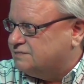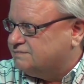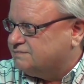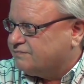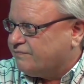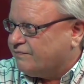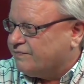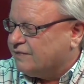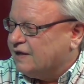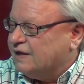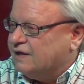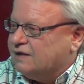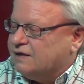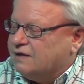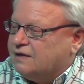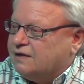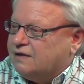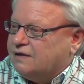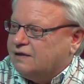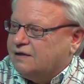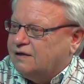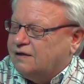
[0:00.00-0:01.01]
Mm-hmm.
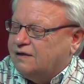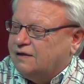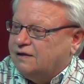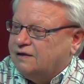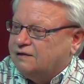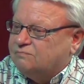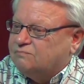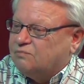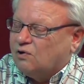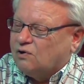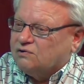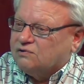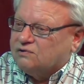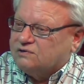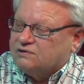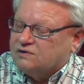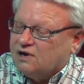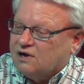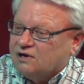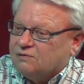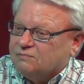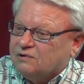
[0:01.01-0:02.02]
And part of the
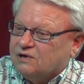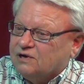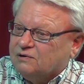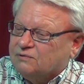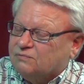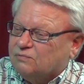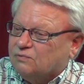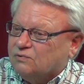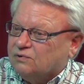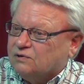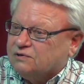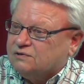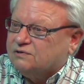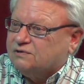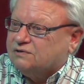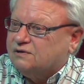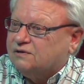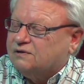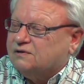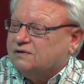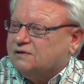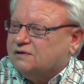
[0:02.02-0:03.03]
time I
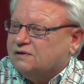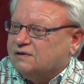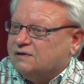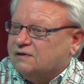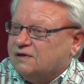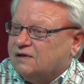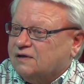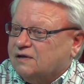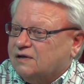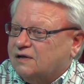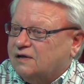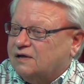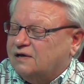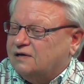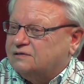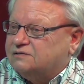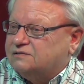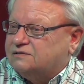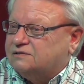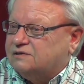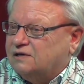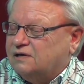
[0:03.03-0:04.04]
worked
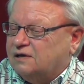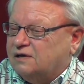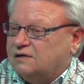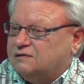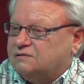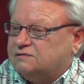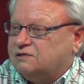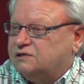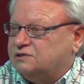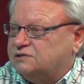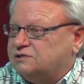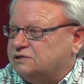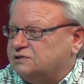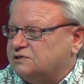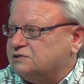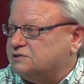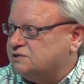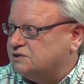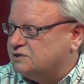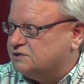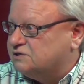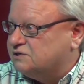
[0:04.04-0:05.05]
as a teaching
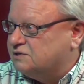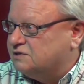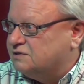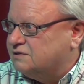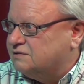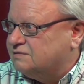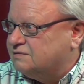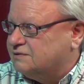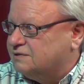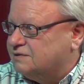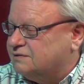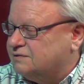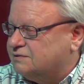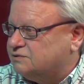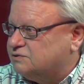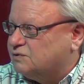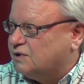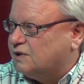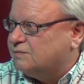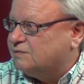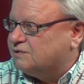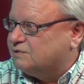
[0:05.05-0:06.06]
assistant in the
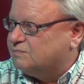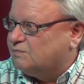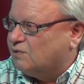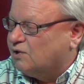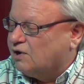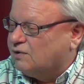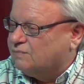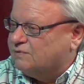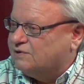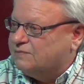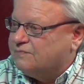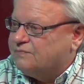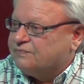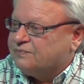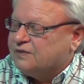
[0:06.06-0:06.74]
ceramic department.